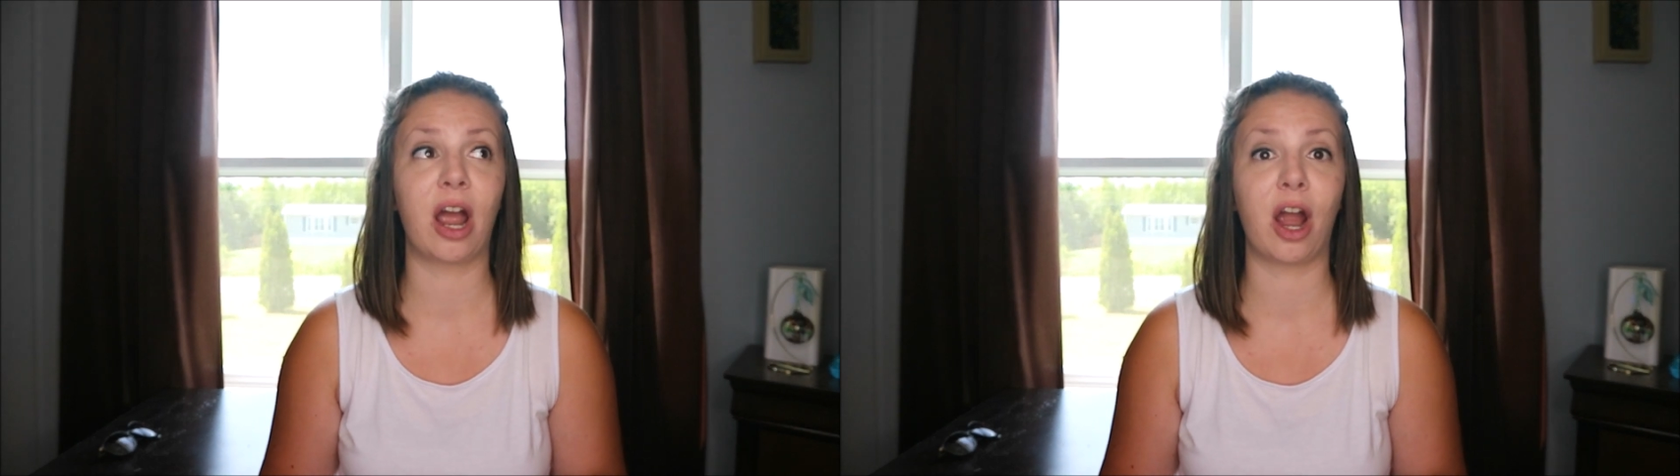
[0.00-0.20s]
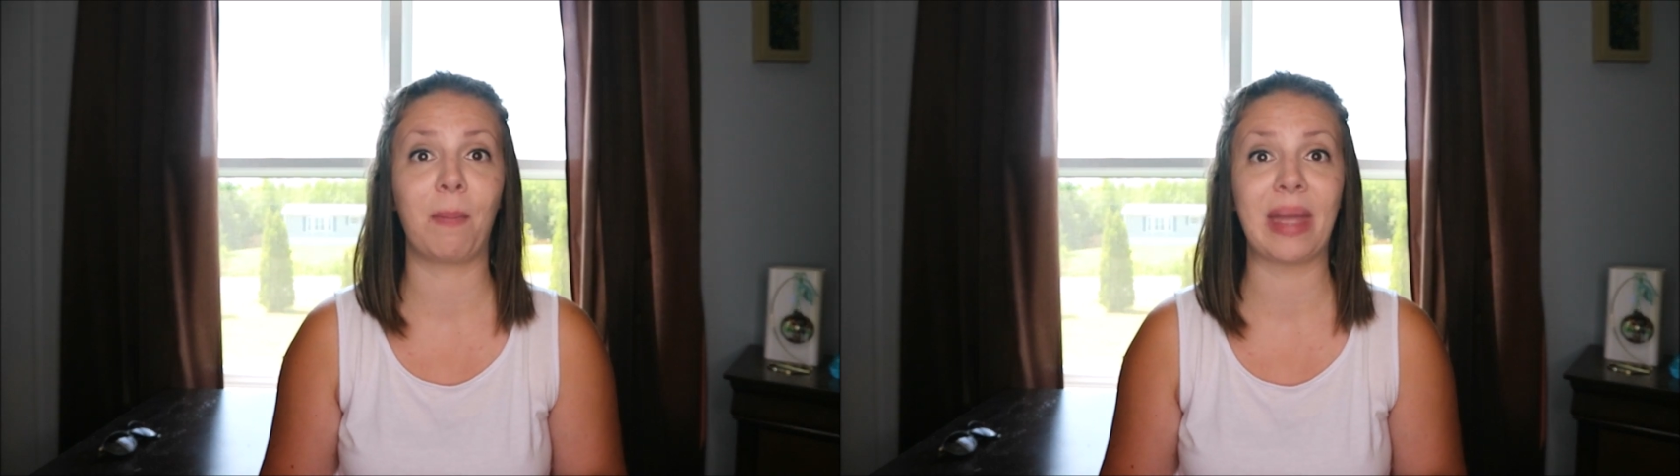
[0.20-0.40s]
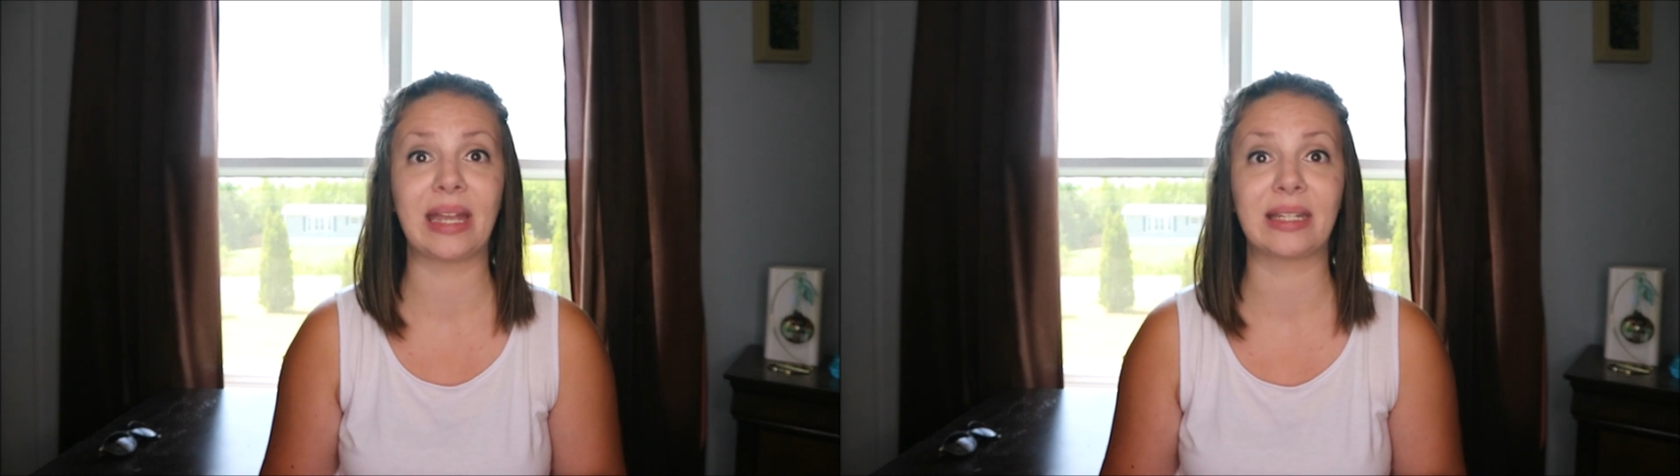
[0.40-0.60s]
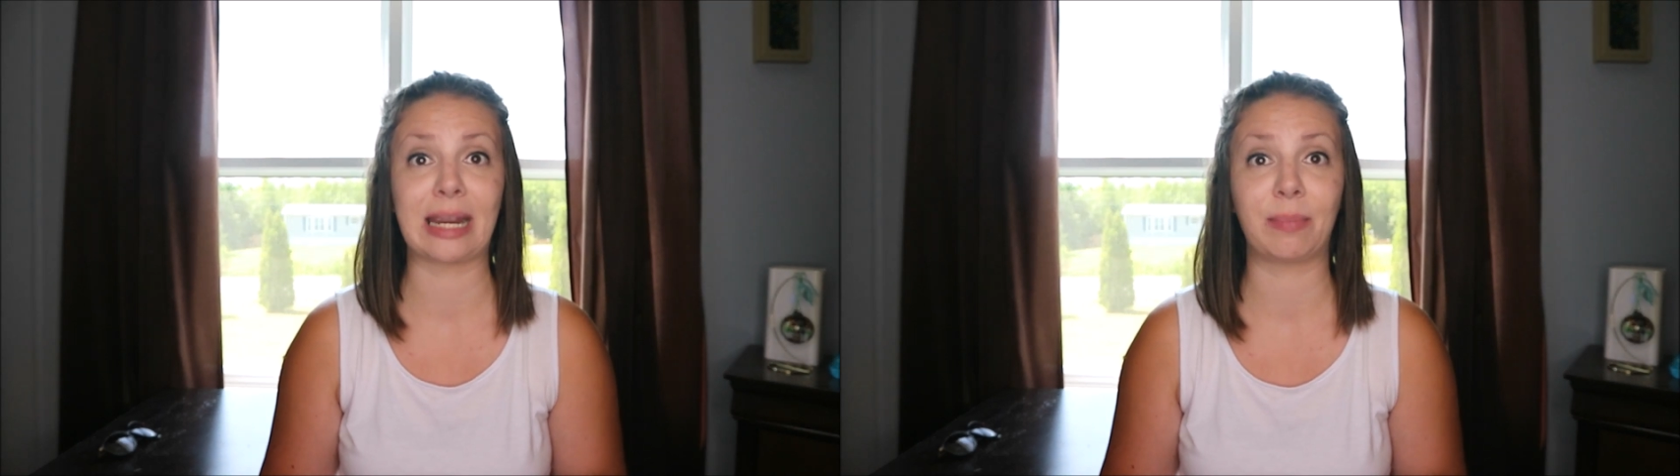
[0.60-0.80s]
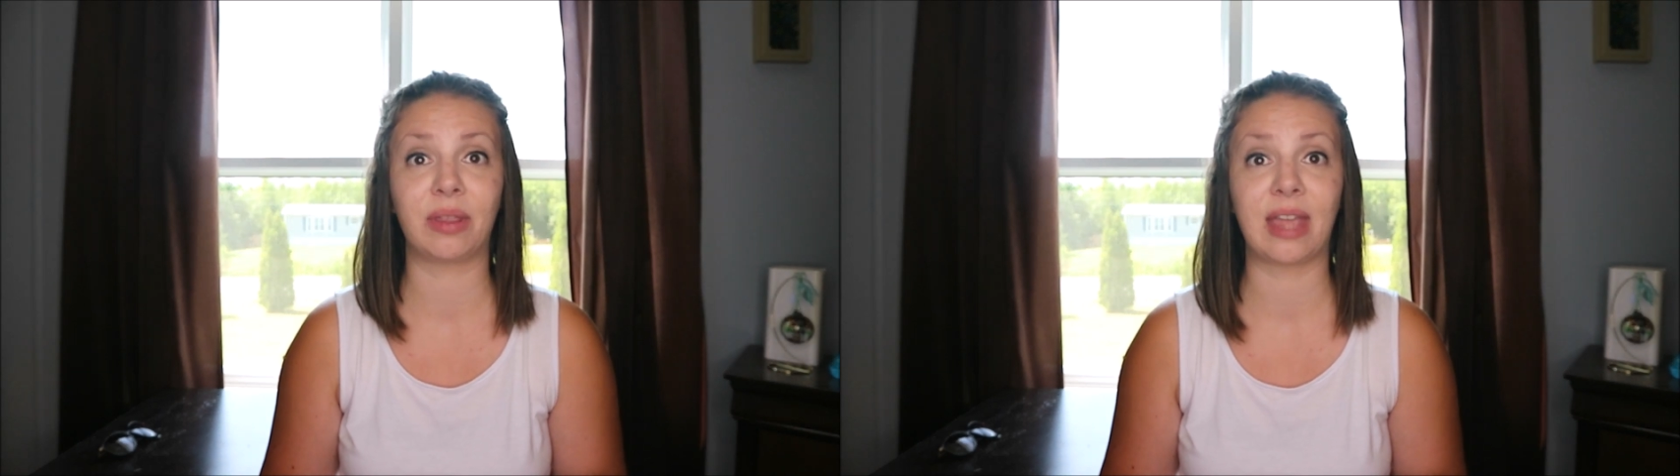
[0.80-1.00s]
our main
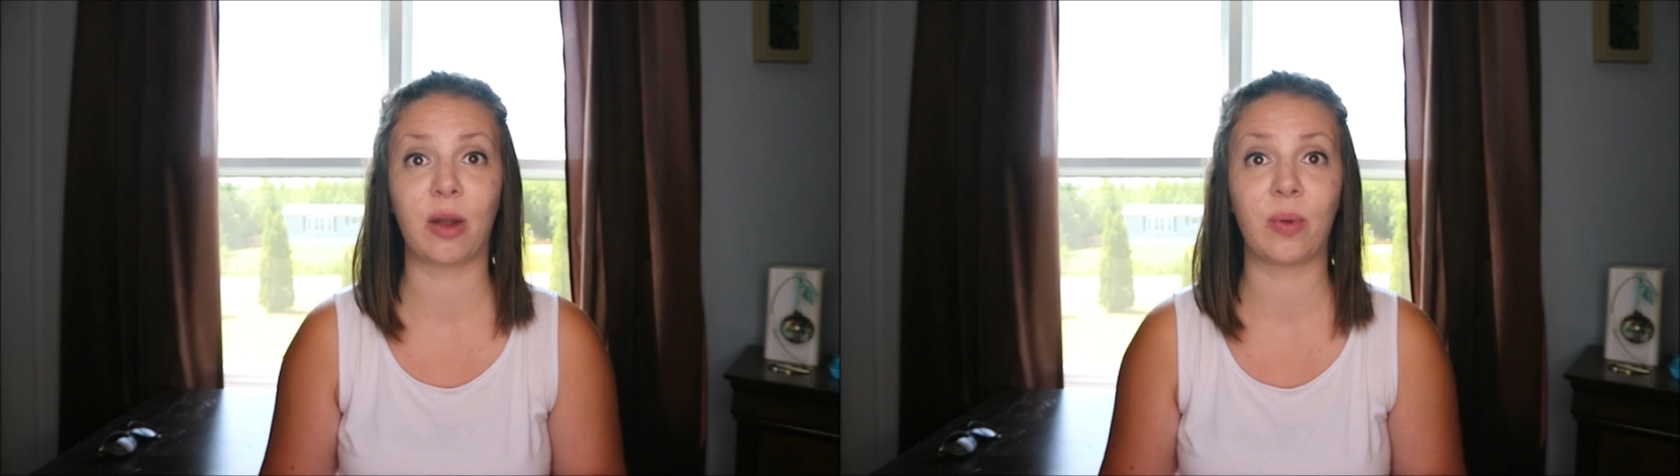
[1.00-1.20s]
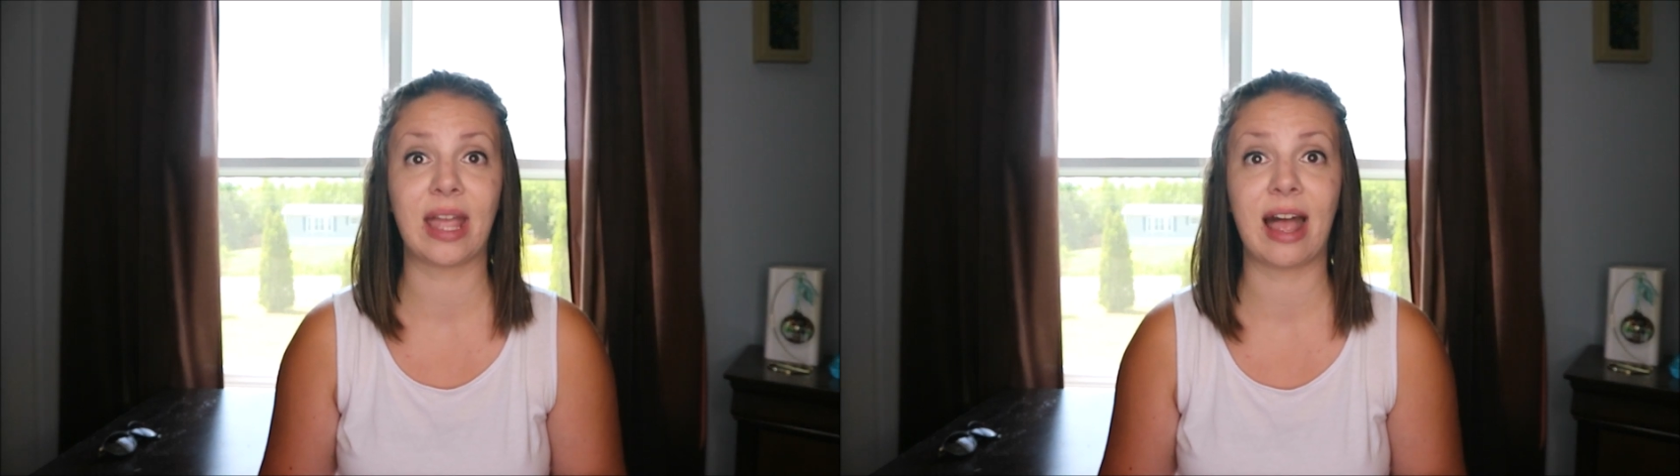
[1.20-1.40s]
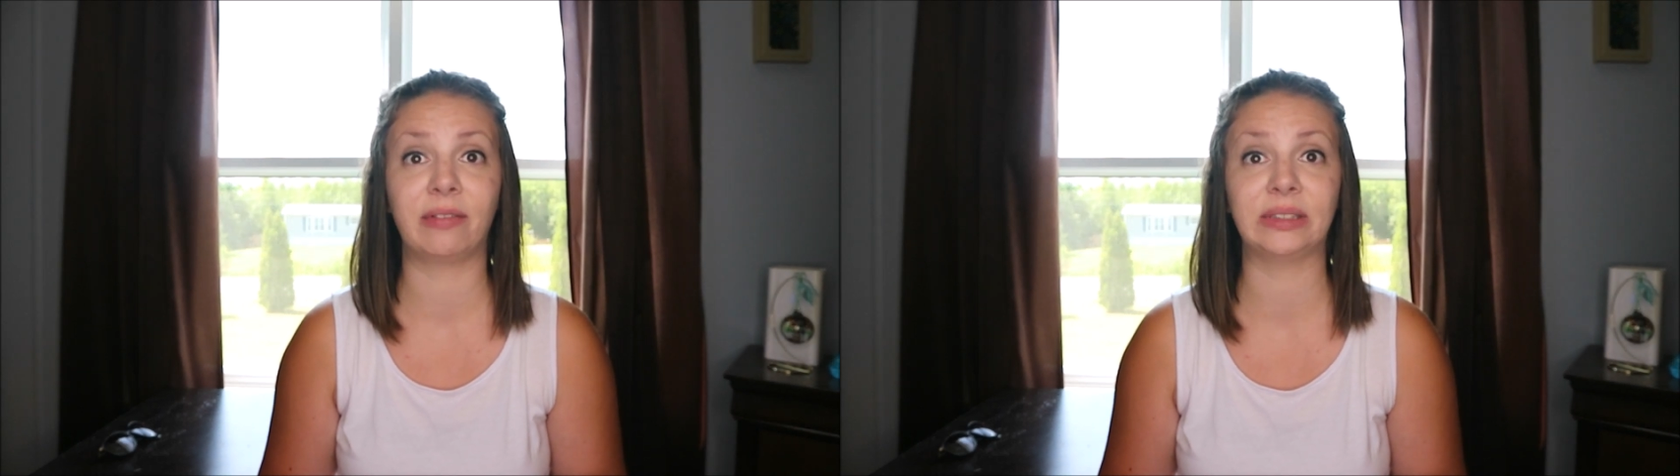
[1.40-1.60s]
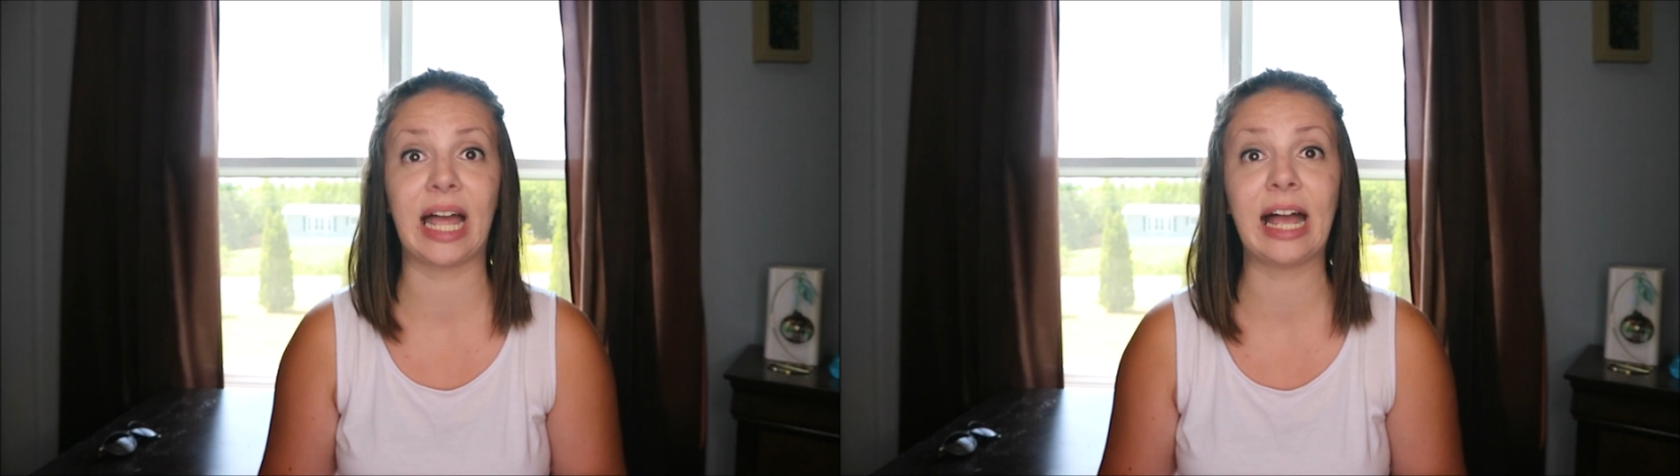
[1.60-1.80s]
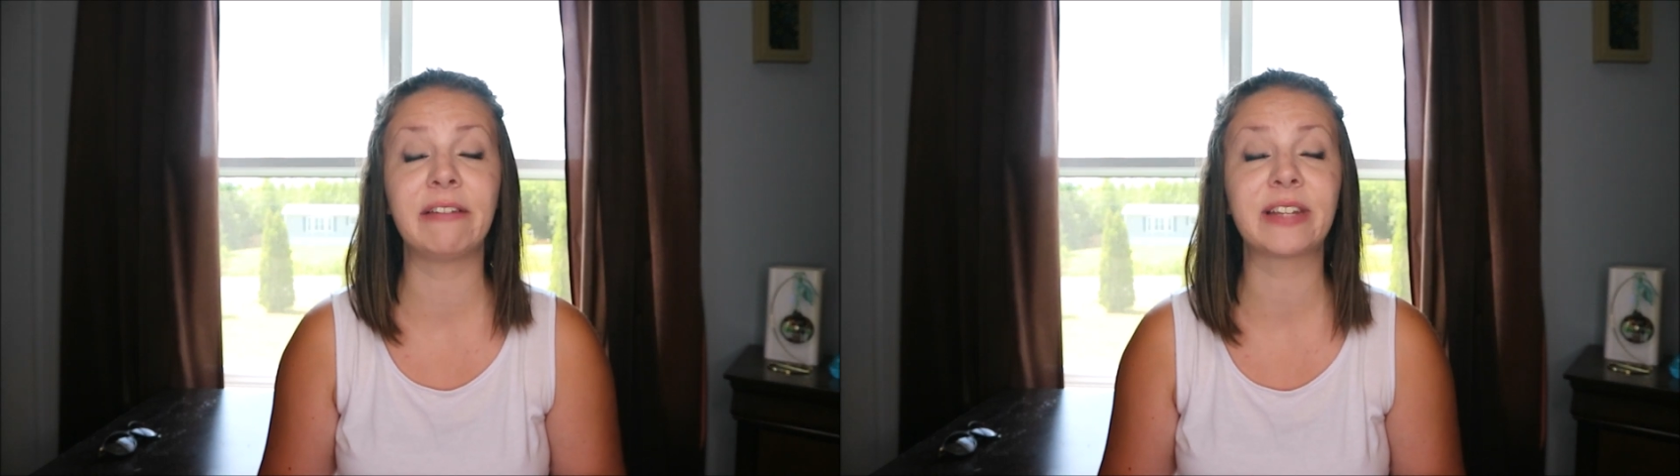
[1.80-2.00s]
diaper that we have
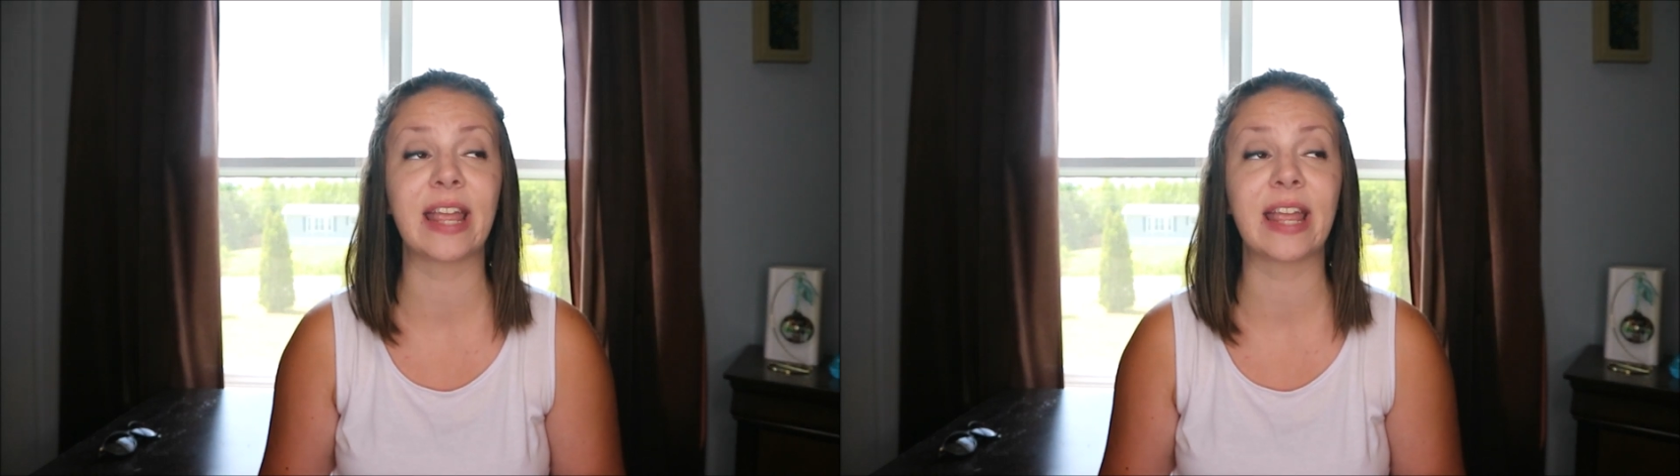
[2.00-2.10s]
loved,